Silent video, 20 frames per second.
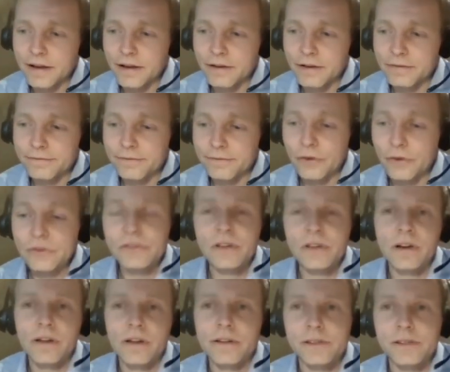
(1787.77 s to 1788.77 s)

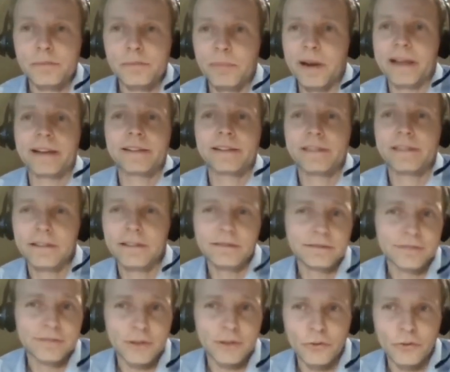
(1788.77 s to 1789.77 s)
fossilized plankton,
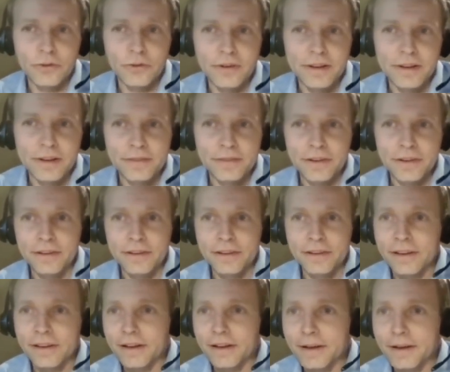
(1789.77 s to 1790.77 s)
or if you like,